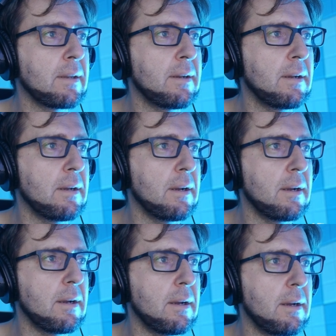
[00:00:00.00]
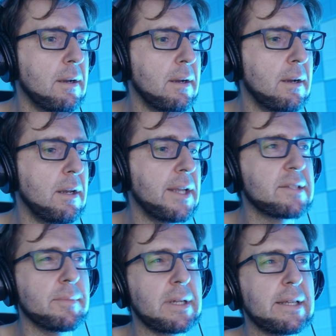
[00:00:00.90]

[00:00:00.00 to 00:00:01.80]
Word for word: Uh, like something like